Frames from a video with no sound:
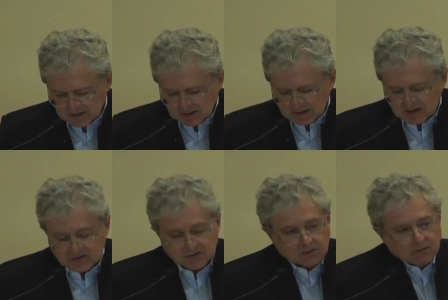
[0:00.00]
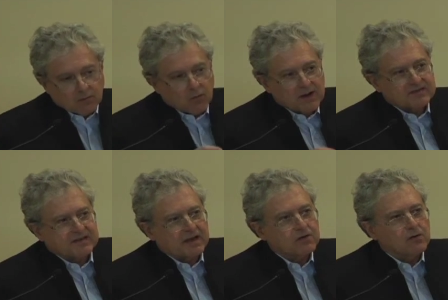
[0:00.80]
is with
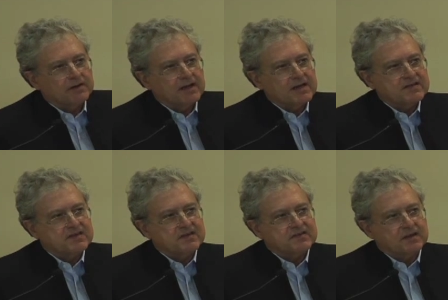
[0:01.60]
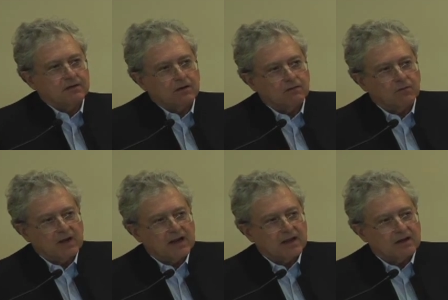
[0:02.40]
psychoanalysis and
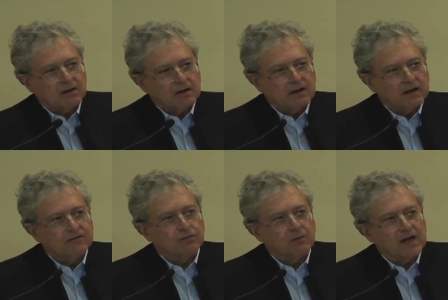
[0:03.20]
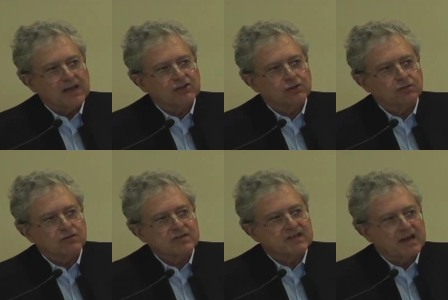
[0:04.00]
its relation to
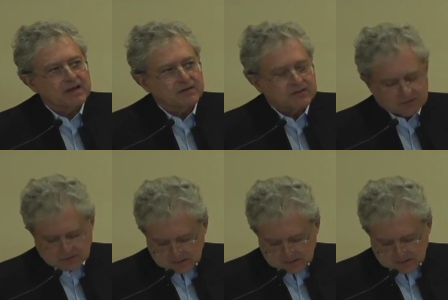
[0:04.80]
science,